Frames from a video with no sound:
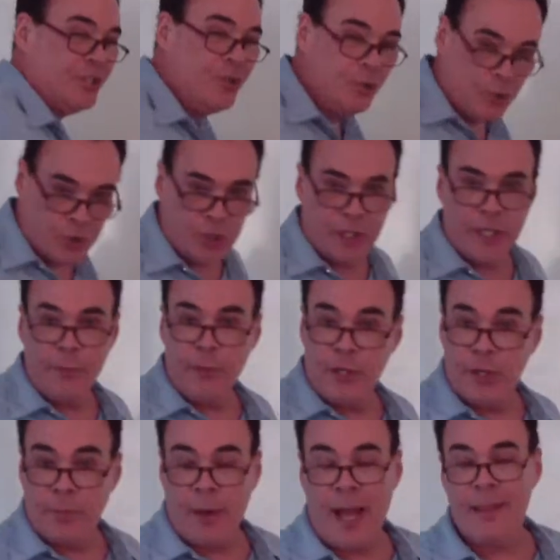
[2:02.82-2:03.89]
usually we
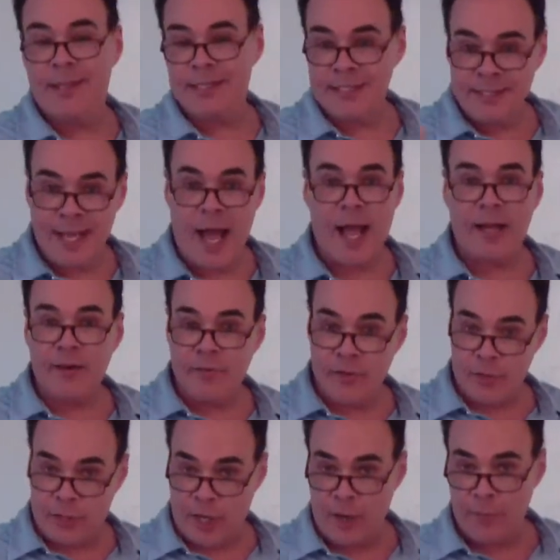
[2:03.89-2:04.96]
could buy the stock of
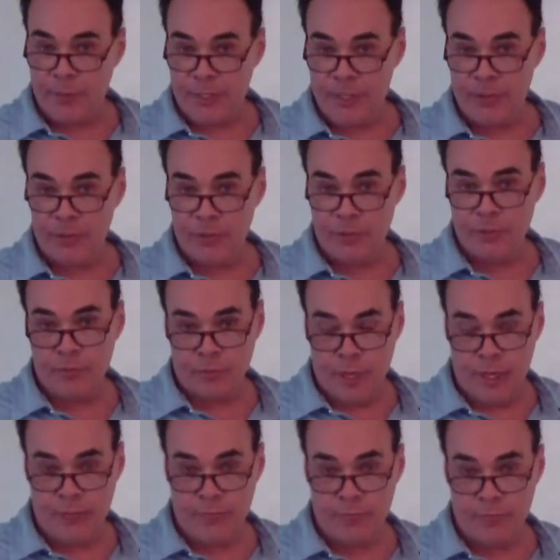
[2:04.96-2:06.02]
other companies,
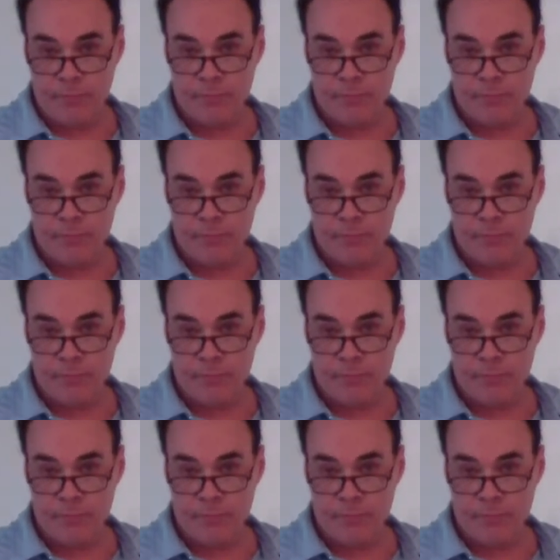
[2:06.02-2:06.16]
right?